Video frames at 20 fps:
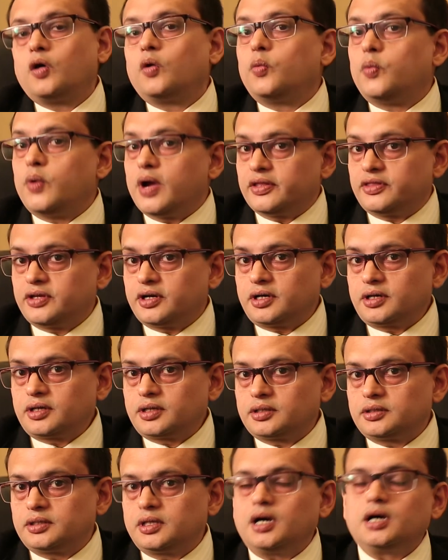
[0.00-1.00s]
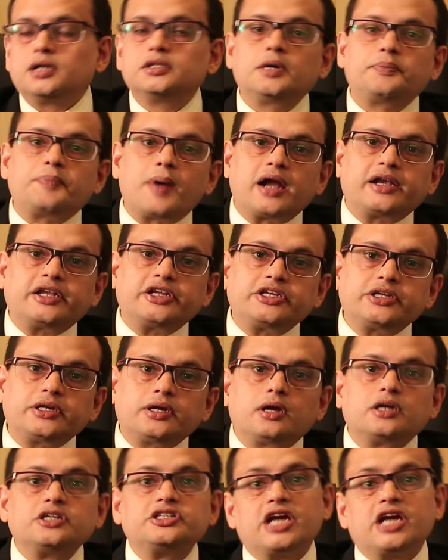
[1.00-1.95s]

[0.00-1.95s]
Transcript: whether the other party